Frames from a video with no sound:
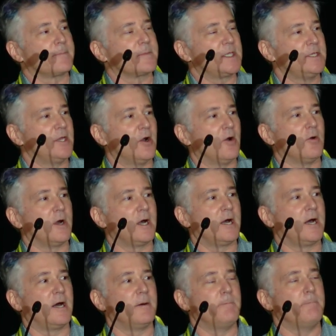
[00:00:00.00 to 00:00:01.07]

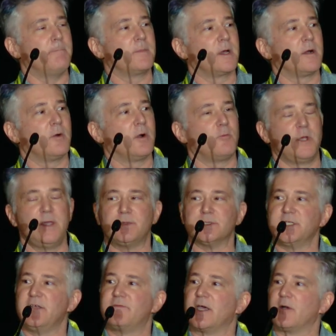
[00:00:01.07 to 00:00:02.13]
we
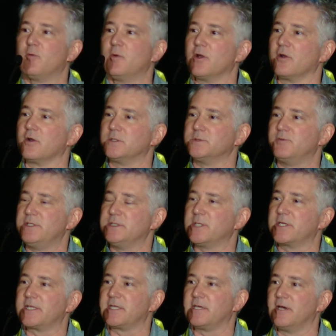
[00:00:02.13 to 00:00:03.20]
believe that we
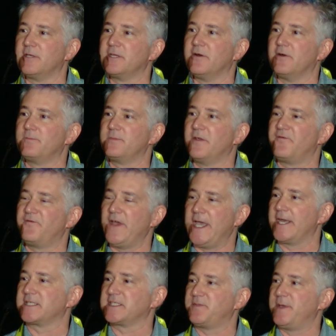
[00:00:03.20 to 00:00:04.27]
look at the
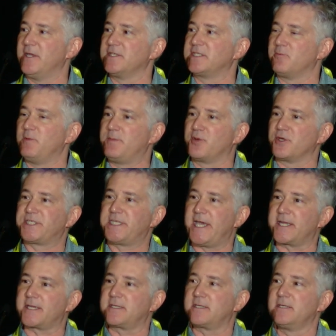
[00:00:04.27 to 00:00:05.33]
fan experience and we
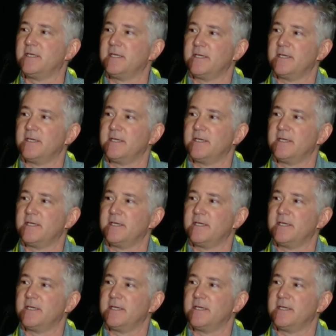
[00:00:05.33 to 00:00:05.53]
protect